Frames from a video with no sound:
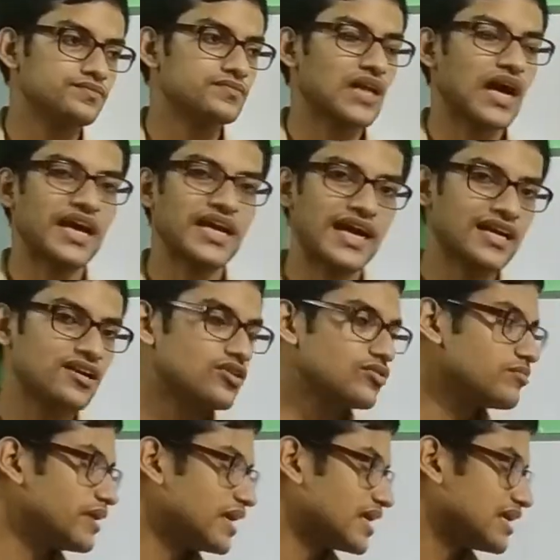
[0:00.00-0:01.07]
I had to
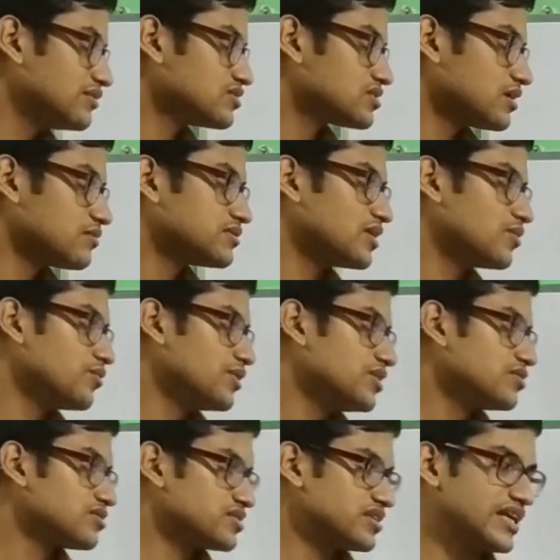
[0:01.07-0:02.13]
make use of the
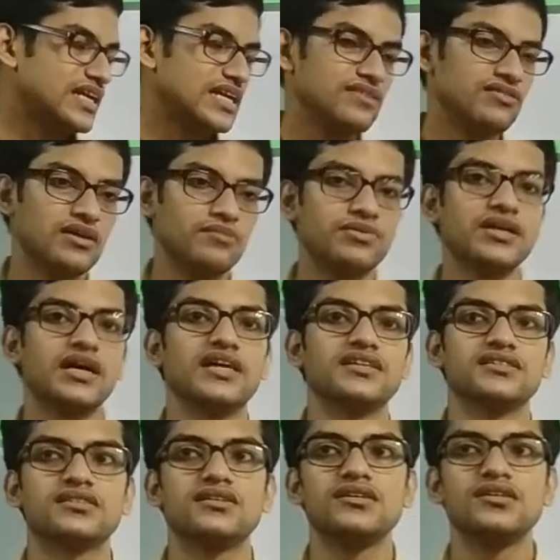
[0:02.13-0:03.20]
Windows native
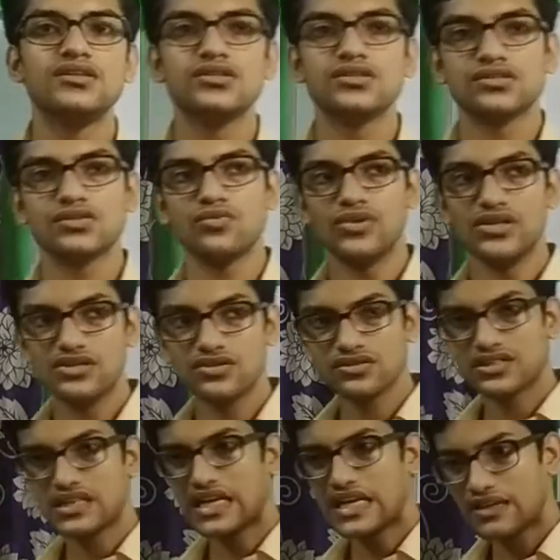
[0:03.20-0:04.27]
APIs. So Windows
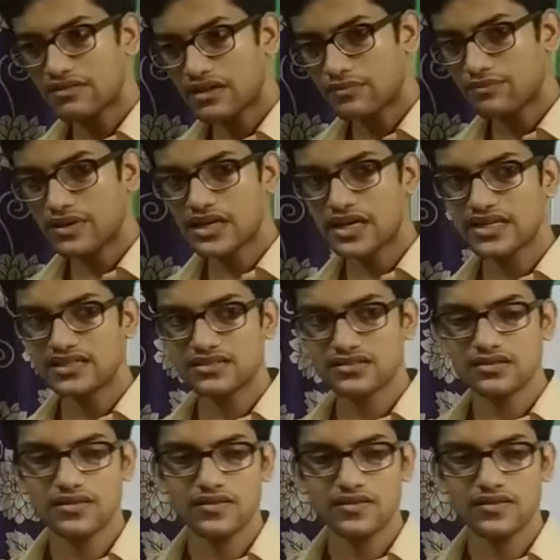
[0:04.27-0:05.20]
native APIs,